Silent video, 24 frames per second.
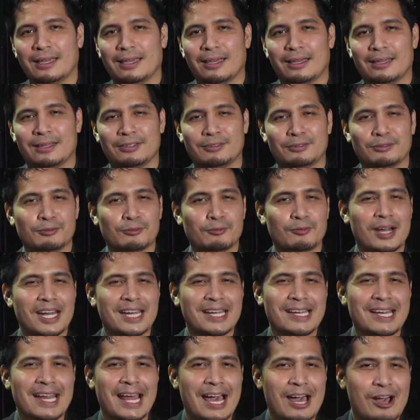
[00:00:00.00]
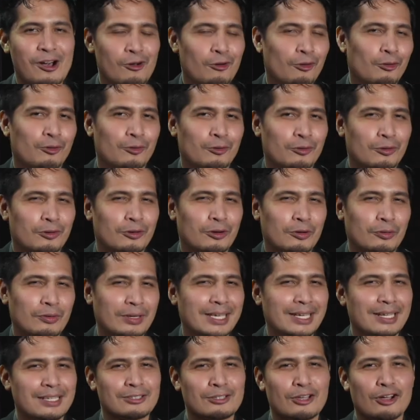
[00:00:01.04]
and right now we
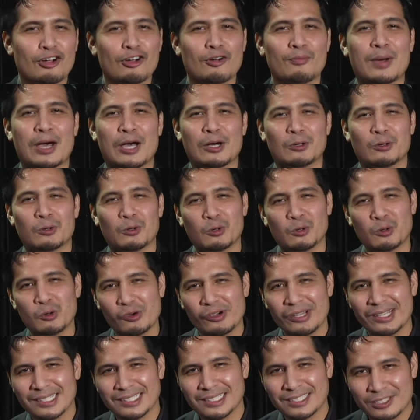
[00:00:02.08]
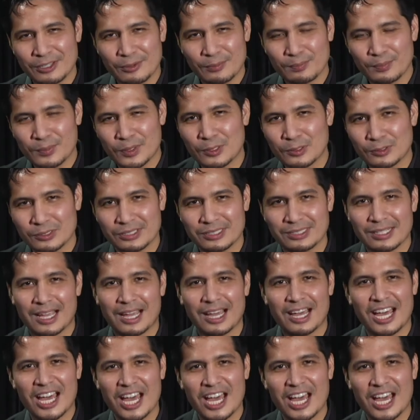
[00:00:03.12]
gotta talk about who is the most